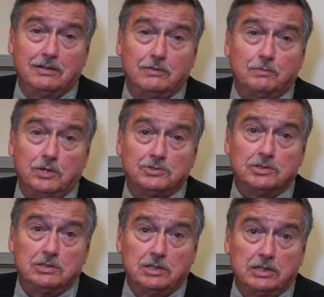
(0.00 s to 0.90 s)
of
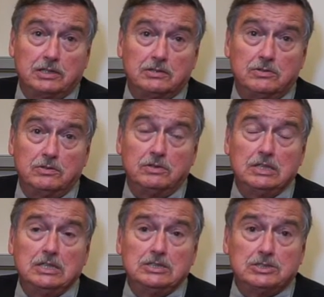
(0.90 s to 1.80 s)
President Lincoln, who
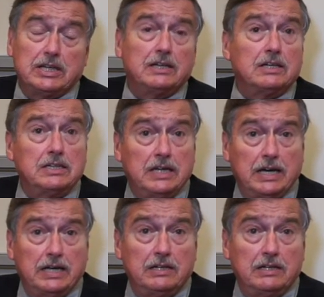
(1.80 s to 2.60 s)
sadly died